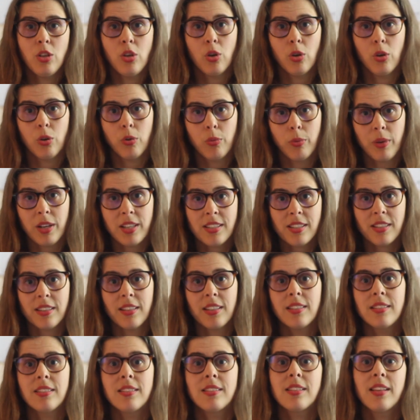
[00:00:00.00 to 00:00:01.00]
your
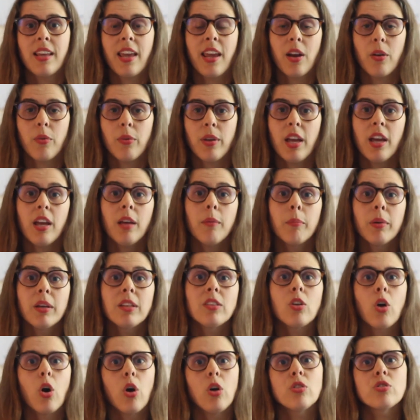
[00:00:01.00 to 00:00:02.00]
residence area,
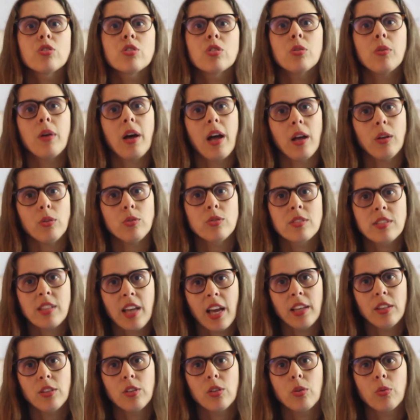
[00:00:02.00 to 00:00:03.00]
but also
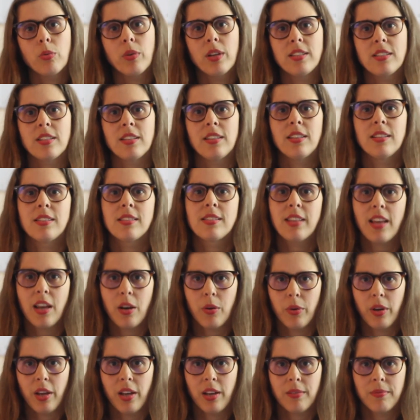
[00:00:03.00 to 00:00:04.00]
outside your residence
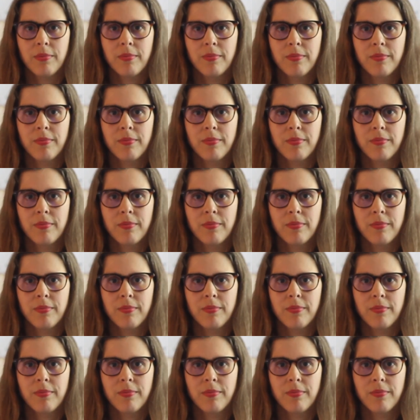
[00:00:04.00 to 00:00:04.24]
area.